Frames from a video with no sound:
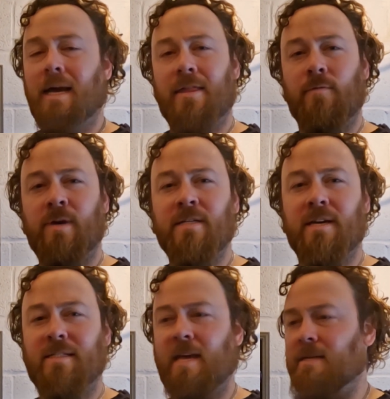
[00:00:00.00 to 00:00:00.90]
And the reason
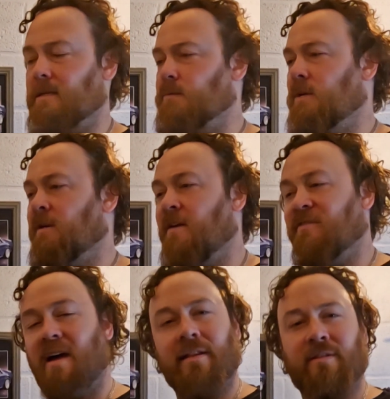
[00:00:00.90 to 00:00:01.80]
I say that is because we don't have
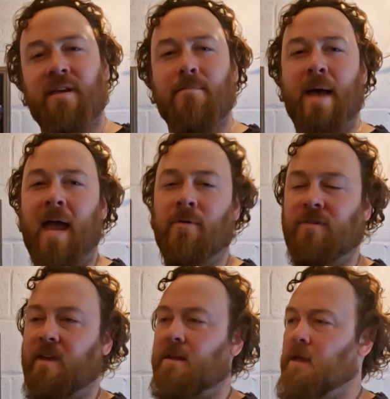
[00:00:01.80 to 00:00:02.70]
solid state
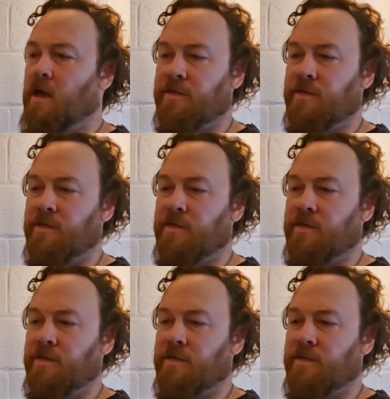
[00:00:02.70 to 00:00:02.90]
batteries yet.